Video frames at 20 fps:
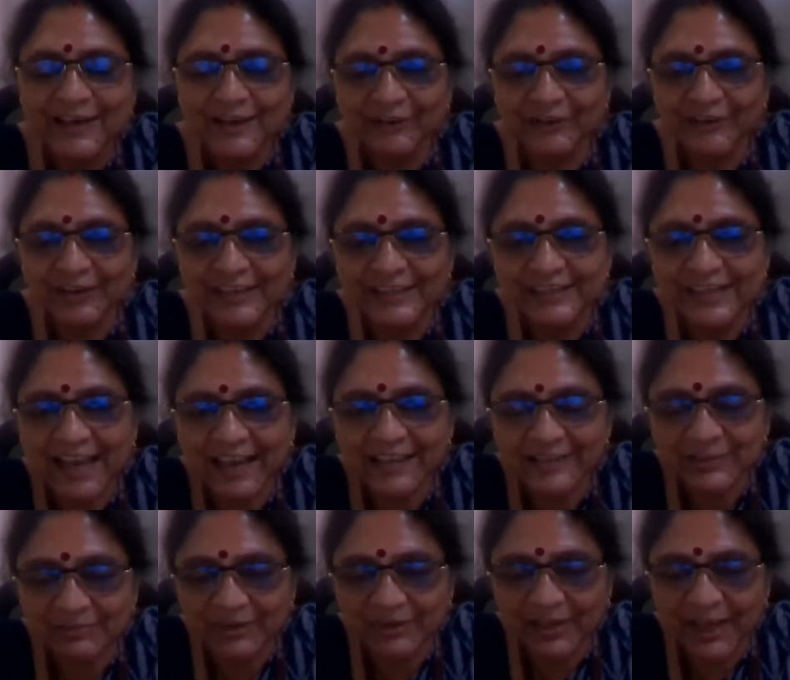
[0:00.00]
reach has
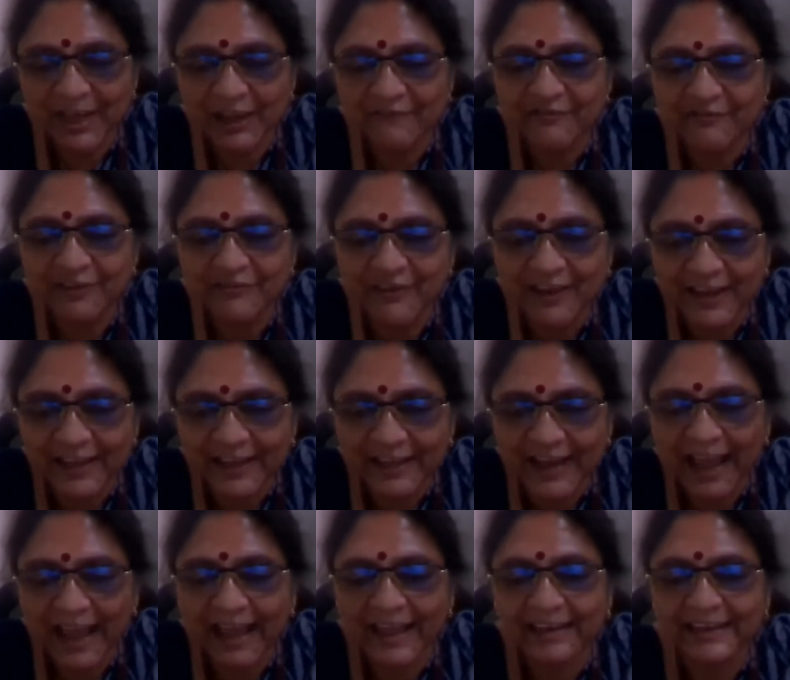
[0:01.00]
to be
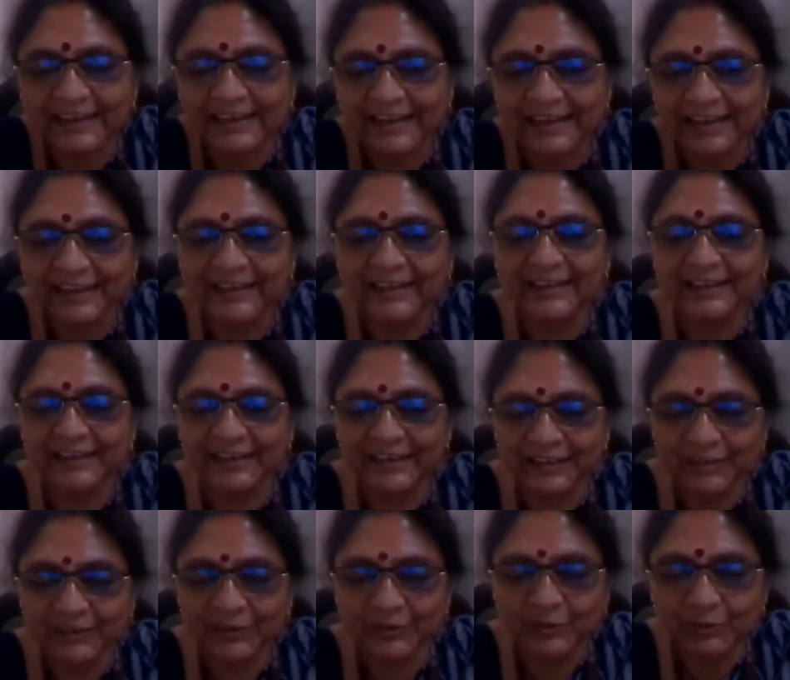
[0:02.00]
everywhere and in
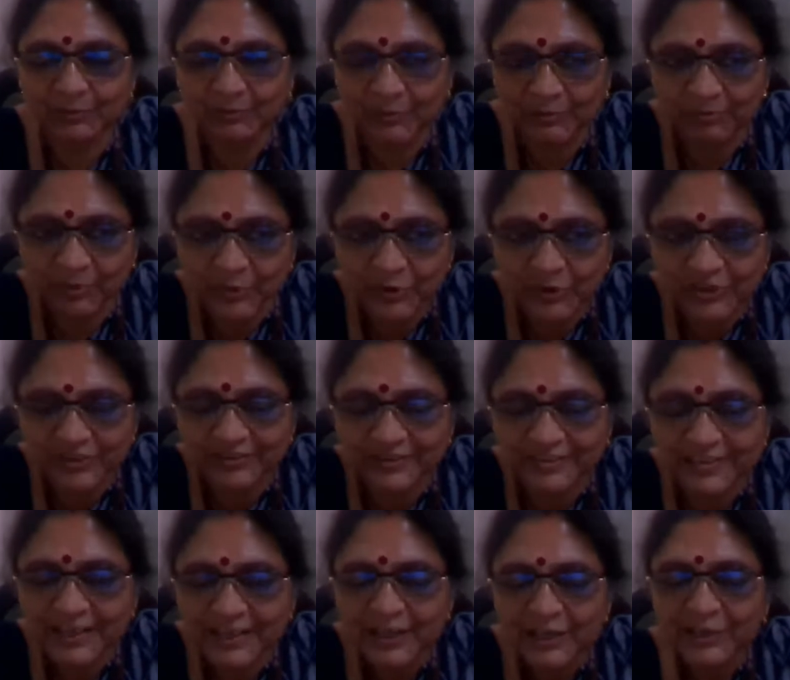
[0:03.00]
in good proportions.